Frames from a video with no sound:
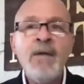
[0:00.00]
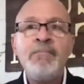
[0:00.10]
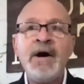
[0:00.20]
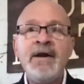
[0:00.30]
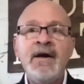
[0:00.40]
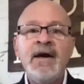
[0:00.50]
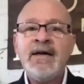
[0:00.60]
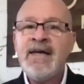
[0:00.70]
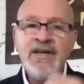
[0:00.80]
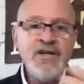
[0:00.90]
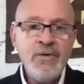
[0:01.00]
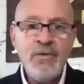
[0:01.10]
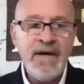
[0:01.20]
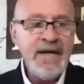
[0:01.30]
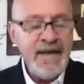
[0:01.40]
But can
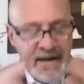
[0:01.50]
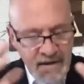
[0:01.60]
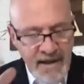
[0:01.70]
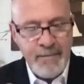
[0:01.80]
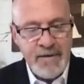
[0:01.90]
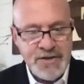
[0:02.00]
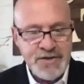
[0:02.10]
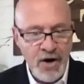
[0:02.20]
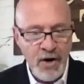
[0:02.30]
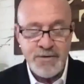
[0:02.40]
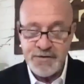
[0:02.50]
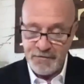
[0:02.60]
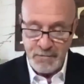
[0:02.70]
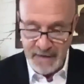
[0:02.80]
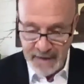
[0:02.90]
you, in layman's terms
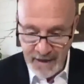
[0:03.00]
for me,